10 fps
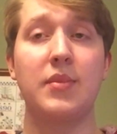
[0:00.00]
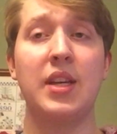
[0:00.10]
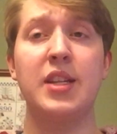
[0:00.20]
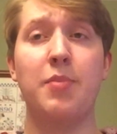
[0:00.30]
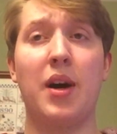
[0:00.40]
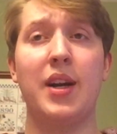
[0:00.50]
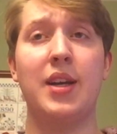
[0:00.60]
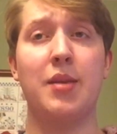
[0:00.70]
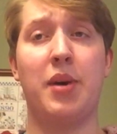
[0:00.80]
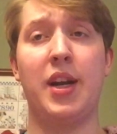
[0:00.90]
His body
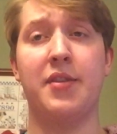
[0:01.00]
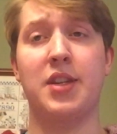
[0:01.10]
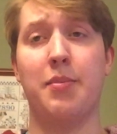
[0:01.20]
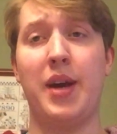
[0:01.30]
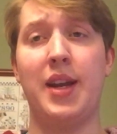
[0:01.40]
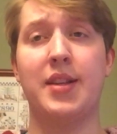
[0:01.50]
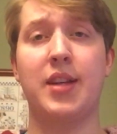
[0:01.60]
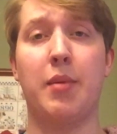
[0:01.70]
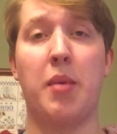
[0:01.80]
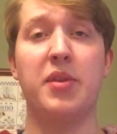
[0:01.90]
and the body of his companions
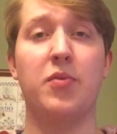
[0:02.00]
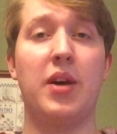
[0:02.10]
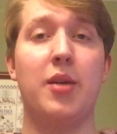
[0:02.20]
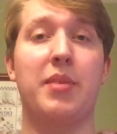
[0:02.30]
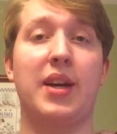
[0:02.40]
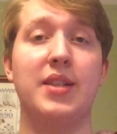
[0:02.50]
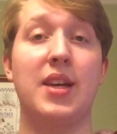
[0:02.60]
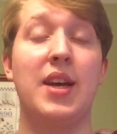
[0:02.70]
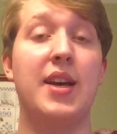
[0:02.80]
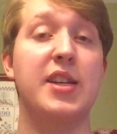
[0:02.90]
come up as well, because
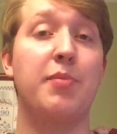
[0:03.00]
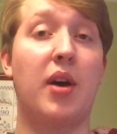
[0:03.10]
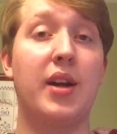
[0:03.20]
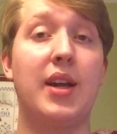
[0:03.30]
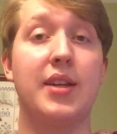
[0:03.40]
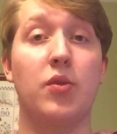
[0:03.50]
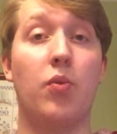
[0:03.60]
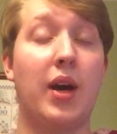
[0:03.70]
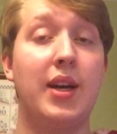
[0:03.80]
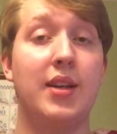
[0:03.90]
his body as a
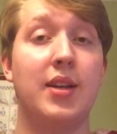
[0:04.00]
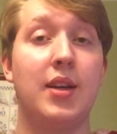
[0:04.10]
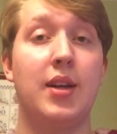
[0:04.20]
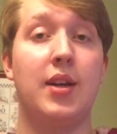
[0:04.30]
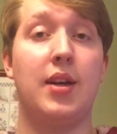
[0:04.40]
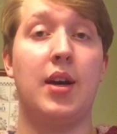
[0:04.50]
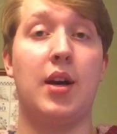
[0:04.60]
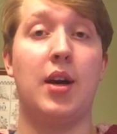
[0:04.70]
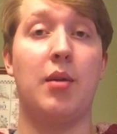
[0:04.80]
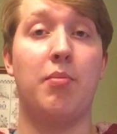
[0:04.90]
white
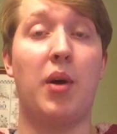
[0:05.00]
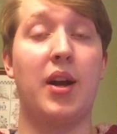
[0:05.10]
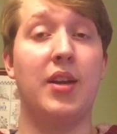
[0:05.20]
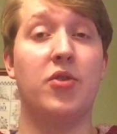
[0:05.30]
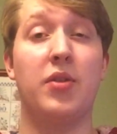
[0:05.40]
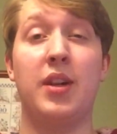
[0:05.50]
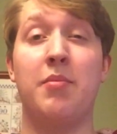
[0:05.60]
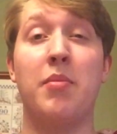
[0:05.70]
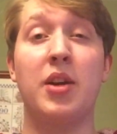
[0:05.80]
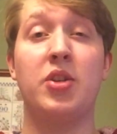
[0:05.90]
body is treated
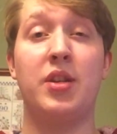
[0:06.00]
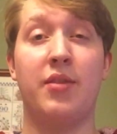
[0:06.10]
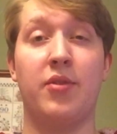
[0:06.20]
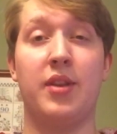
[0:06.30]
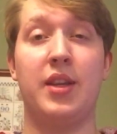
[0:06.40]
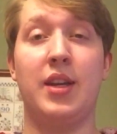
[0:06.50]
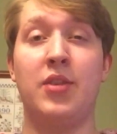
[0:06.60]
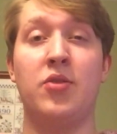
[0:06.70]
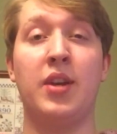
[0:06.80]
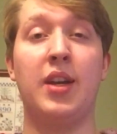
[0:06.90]
much different than
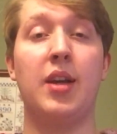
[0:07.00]
his Triqui